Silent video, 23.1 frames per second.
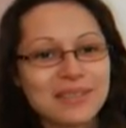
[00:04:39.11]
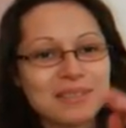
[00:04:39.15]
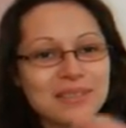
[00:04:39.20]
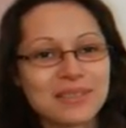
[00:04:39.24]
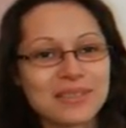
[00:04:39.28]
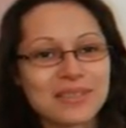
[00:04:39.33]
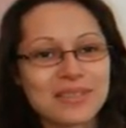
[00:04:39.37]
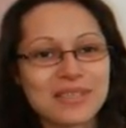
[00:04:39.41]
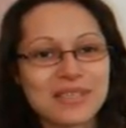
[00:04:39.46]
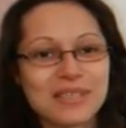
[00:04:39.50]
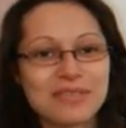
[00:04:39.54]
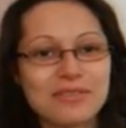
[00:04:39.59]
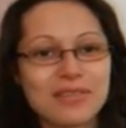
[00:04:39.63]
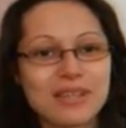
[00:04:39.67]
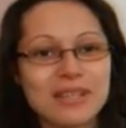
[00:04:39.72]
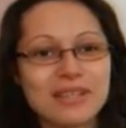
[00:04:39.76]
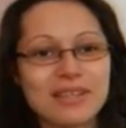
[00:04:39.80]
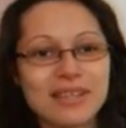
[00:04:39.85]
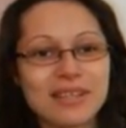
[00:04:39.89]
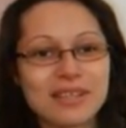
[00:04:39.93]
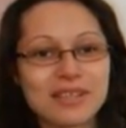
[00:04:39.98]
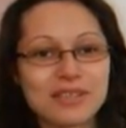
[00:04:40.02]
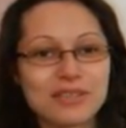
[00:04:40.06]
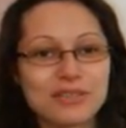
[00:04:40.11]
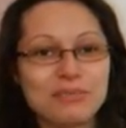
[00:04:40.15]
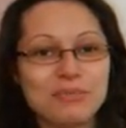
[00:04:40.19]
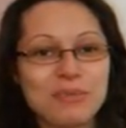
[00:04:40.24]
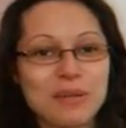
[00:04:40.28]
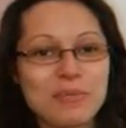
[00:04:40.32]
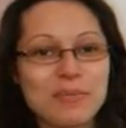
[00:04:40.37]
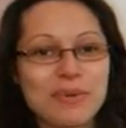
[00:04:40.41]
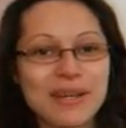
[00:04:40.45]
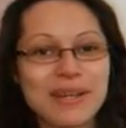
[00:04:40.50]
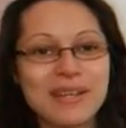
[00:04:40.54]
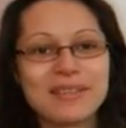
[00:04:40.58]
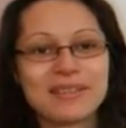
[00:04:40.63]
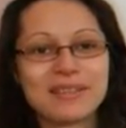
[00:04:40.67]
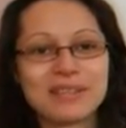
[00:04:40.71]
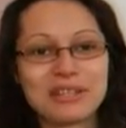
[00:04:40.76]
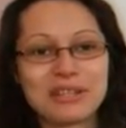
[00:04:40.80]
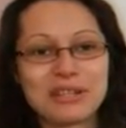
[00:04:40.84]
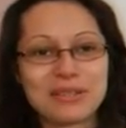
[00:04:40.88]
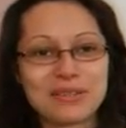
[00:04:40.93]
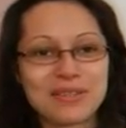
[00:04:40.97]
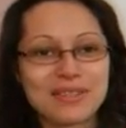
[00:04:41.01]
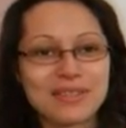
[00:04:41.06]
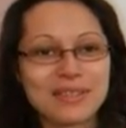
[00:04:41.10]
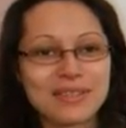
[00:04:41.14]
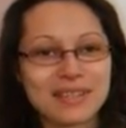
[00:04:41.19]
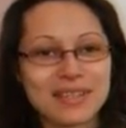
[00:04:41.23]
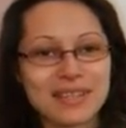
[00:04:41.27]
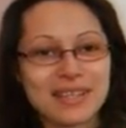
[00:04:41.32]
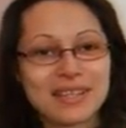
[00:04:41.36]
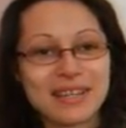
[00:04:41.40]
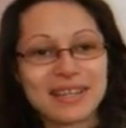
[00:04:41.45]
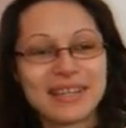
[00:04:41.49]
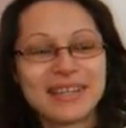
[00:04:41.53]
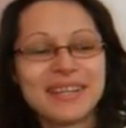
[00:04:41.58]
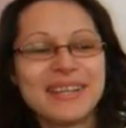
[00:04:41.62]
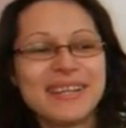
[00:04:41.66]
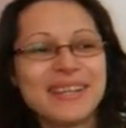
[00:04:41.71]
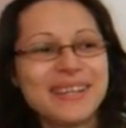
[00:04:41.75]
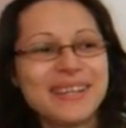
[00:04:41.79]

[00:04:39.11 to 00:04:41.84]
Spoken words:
you'll see videos of me playing the concertina.